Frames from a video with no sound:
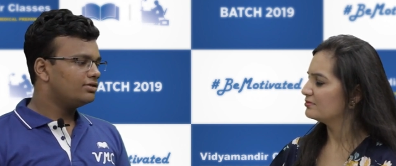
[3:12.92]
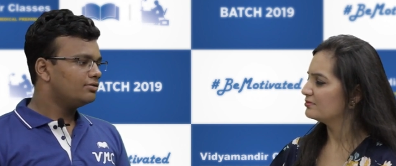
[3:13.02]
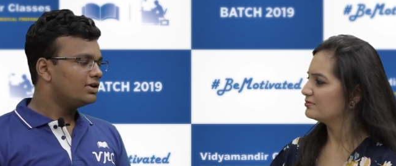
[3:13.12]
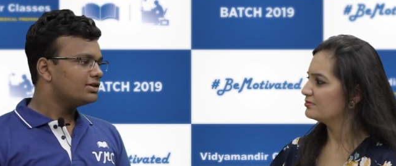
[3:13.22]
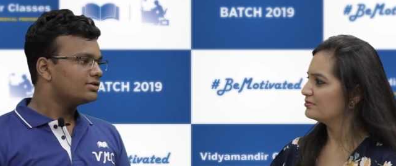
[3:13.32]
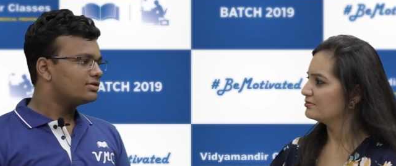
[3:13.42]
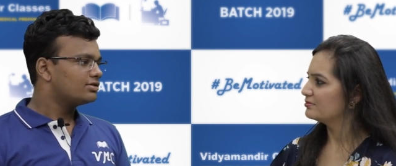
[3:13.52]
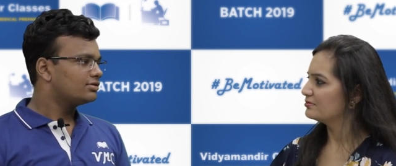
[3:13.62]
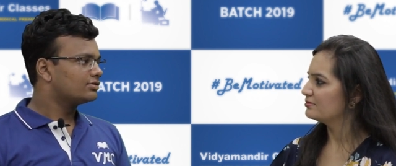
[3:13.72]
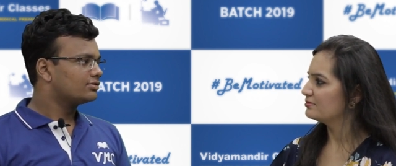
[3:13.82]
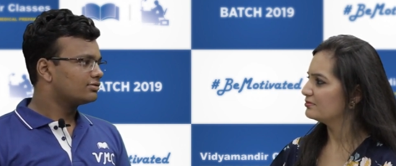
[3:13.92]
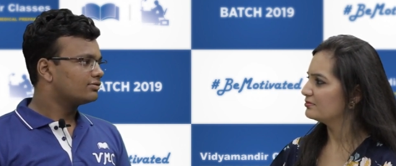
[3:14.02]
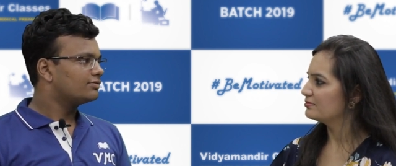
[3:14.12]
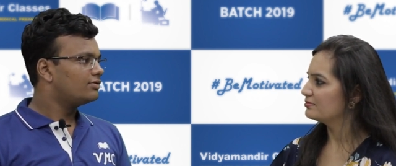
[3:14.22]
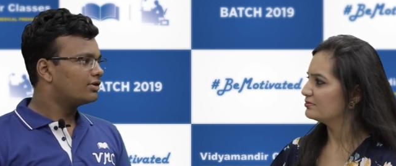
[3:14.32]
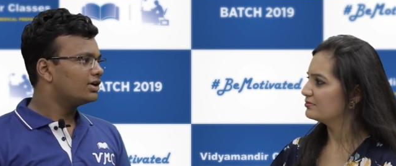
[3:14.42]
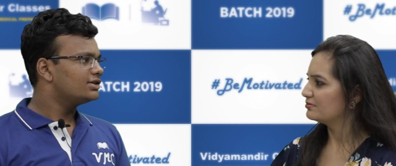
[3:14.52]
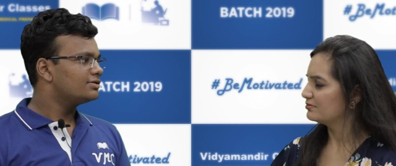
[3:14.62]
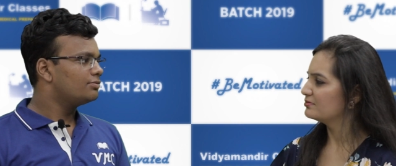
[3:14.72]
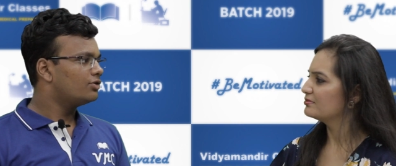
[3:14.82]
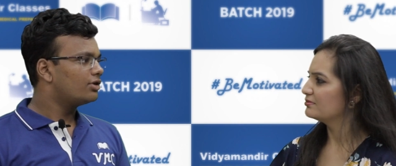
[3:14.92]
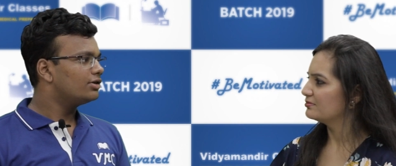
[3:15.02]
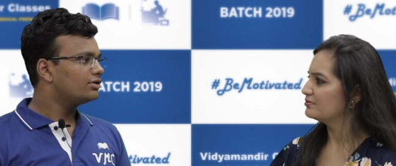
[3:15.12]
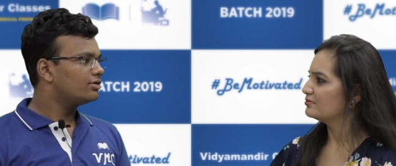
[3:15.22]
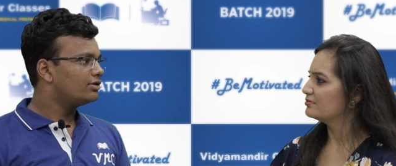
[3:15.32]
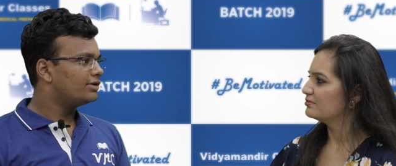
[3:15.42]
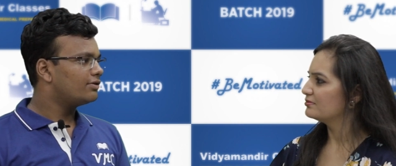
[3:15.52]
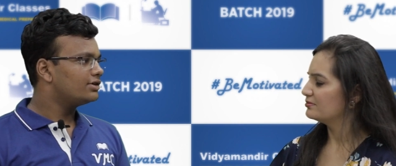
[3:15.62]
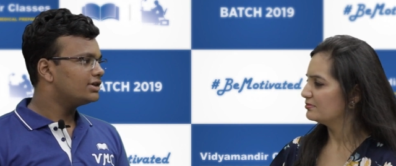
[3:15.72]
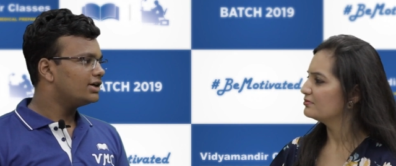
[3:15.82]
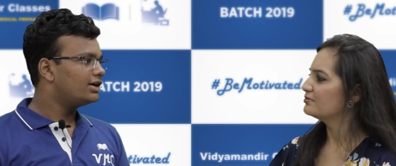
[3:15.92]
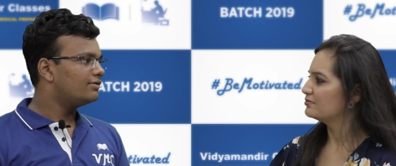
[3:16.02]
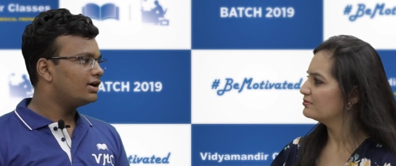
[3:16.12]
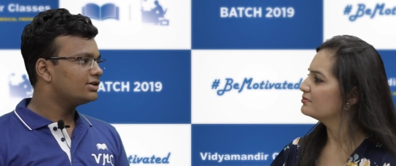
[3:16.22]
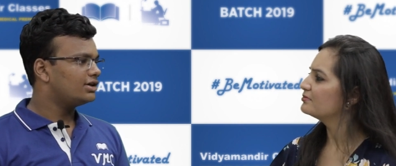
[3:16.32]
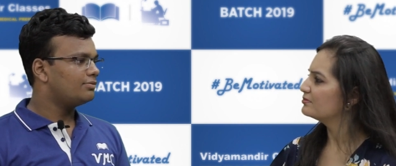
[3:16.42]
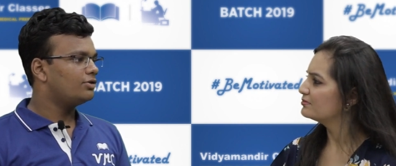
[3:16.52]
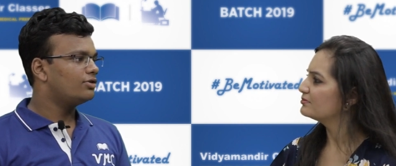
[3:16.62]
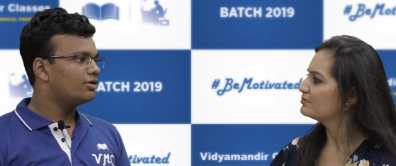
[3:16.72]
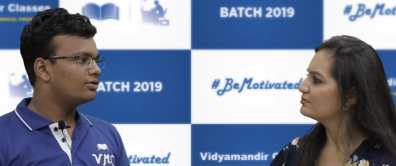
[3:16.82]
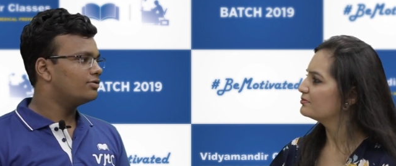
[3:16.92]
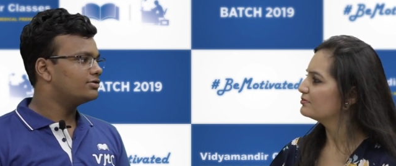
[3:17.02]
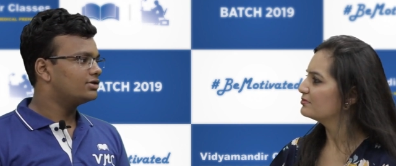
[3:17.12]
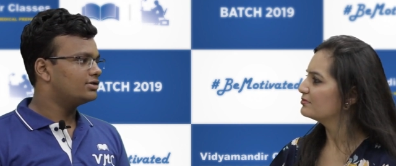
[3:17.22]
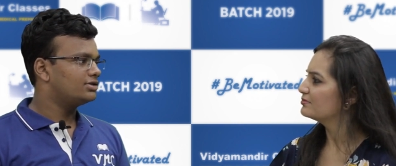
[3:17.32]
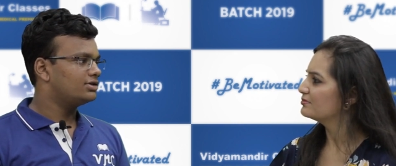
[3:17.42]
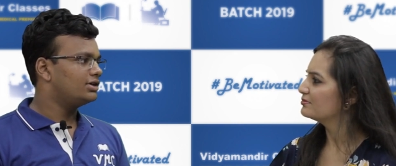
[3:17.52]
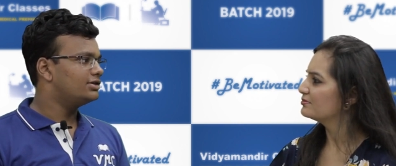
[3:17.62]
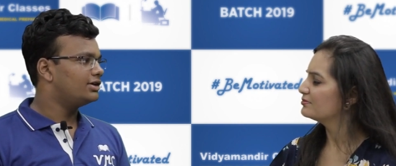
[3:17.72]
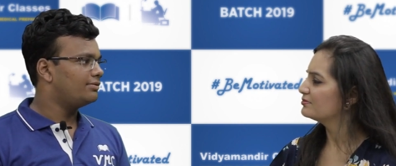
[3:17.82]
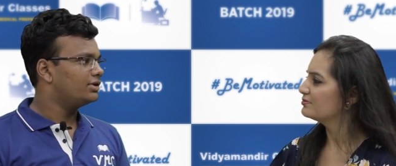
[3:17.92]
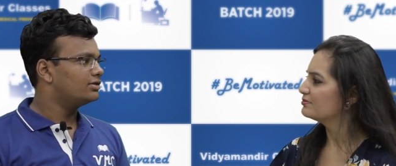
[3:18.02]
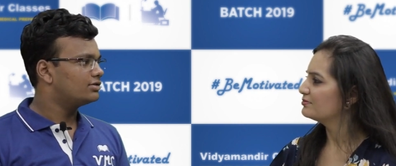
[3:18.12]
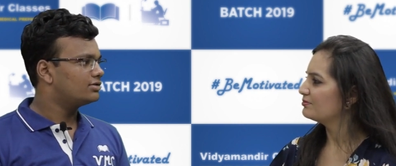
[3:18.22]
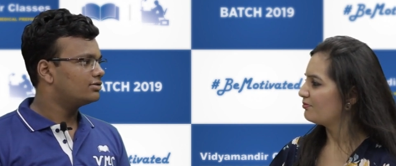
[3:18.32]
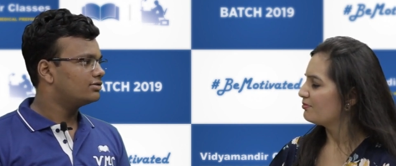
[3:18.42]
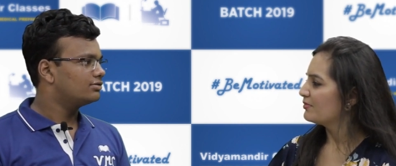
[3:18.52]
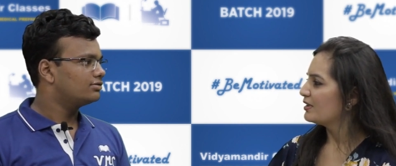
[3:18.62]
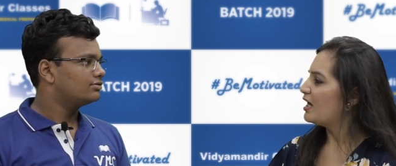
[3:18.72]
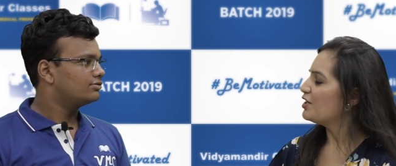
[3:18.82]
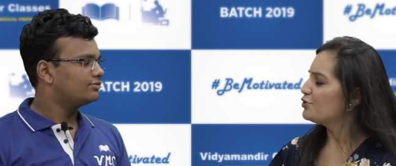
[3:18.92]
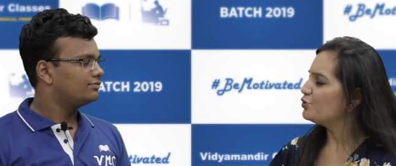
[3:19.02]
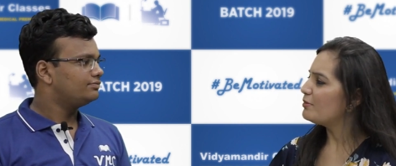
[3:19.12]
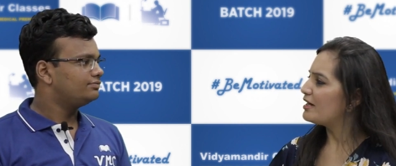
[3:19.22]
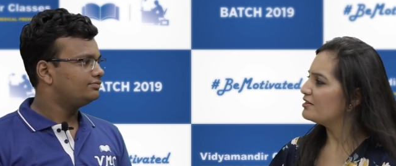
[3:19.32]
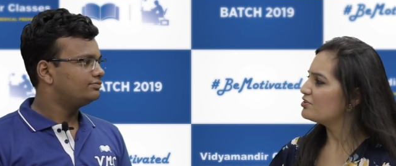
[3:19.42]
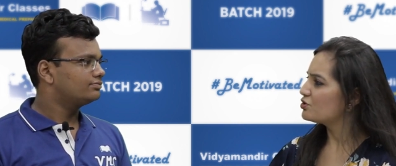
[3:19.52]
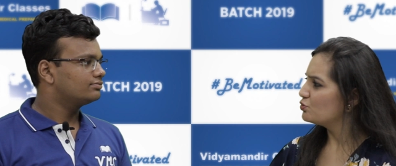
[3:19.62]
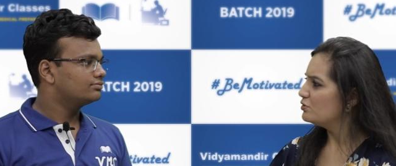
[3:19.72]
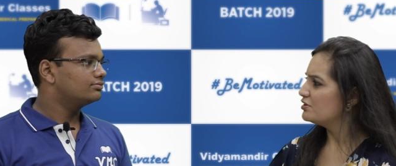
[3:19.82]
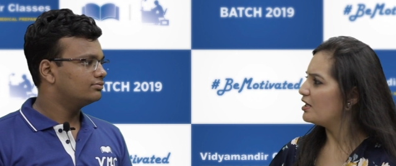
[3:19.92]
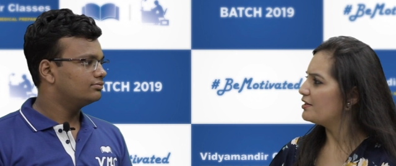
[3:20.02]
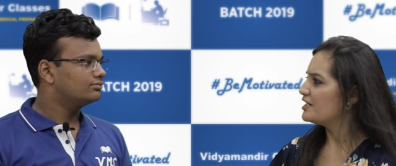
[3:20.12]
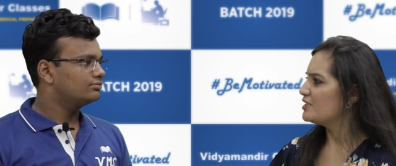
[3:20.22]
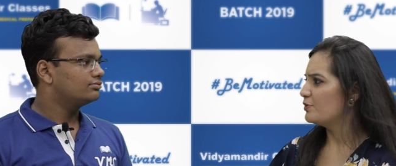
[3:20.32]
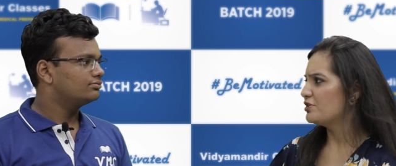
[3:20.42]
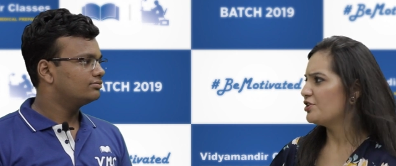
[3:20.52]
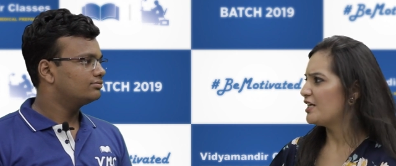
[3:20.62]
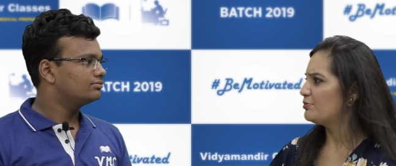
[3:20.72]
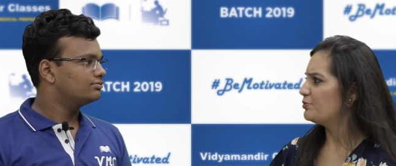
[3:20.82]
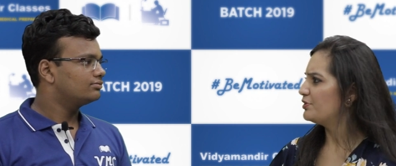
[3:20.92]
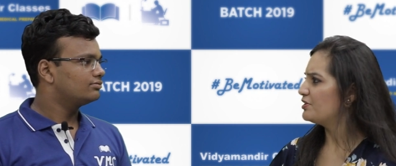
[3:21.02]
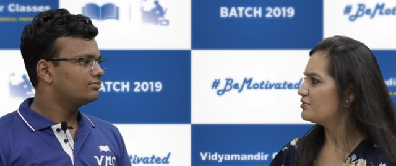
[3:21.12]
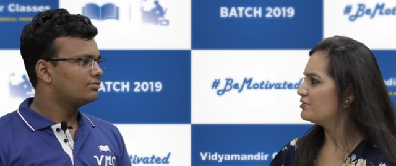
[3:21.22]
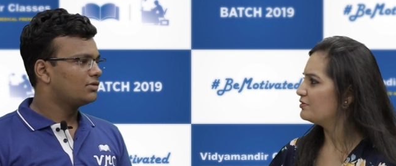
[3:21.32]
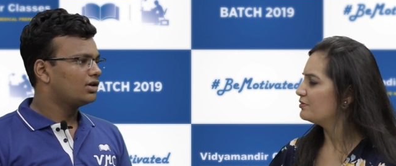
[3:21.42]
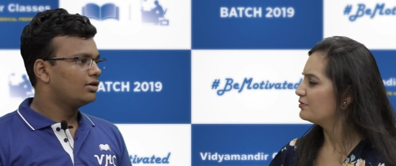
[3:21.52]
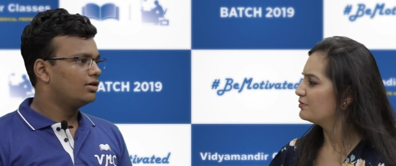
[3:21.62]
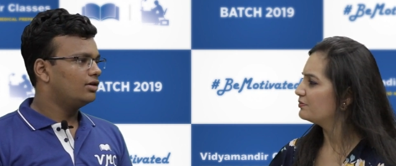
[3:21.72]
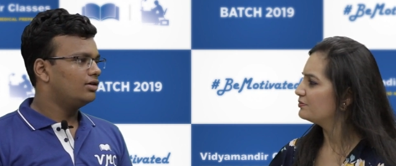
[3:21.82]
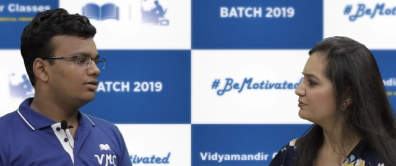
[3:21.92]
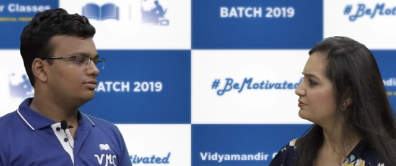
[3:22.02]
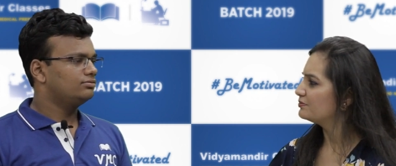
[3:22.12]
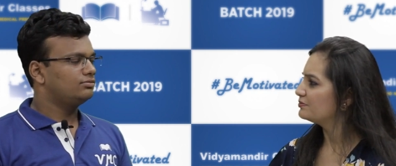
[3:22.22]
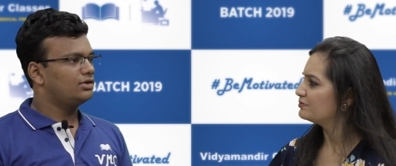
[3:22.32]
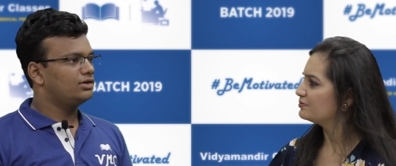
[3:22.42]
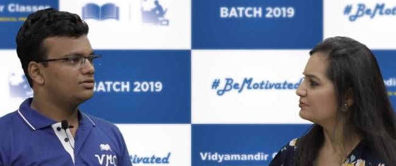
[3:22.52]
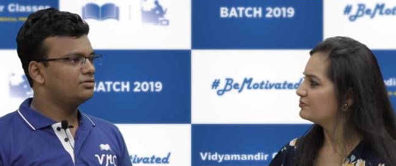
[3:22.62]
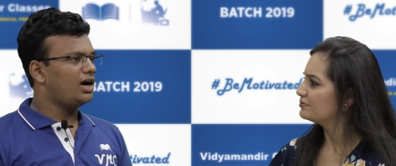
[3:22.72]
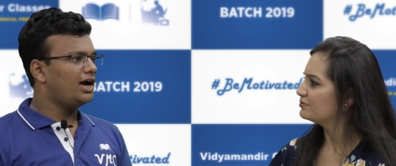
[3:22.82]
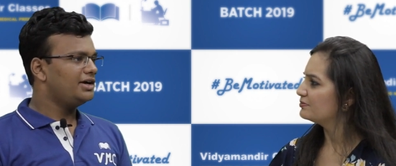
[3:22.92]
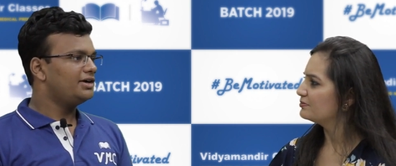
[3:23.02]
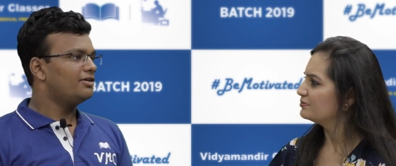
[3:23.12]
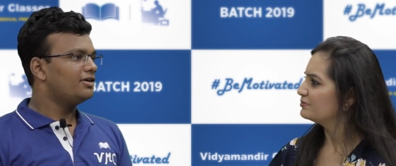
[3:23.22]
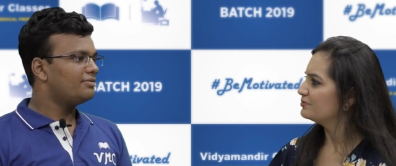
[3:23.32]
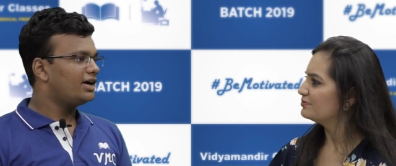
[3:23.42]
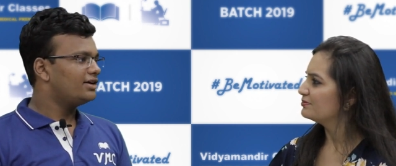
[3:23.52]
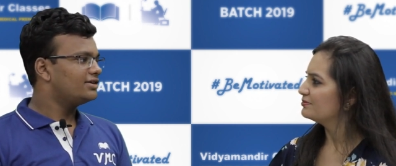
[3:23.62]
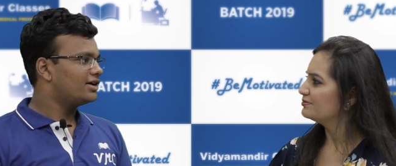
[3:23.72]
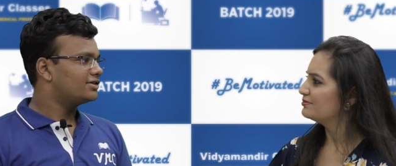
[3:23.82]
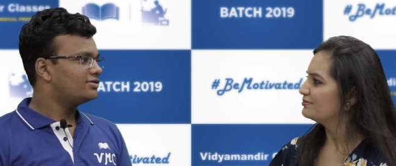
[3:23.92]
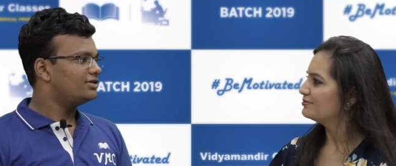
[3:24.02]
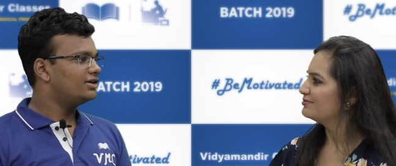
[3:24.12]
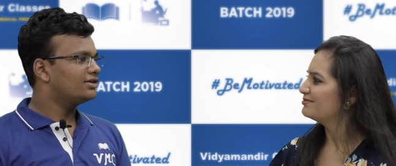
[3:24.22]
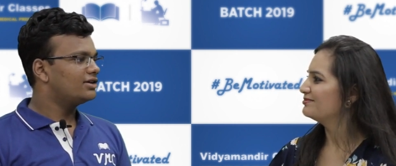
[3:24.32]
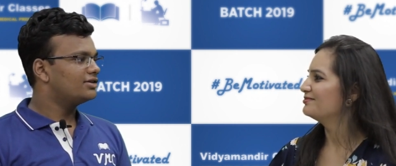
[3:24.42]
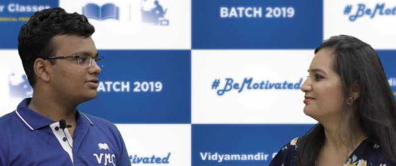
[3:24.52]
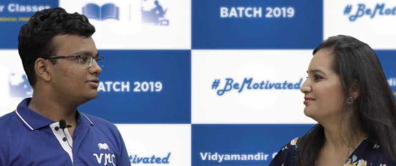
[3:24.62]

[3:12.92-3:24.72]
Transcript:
Speaker 1: you must focus more on theory for J E E Advanced and more on questions in J E E Mains.
Speaker 2: How did you manage school studies with J E E preparation? Um,
Speaker 1: I did not manage actually. The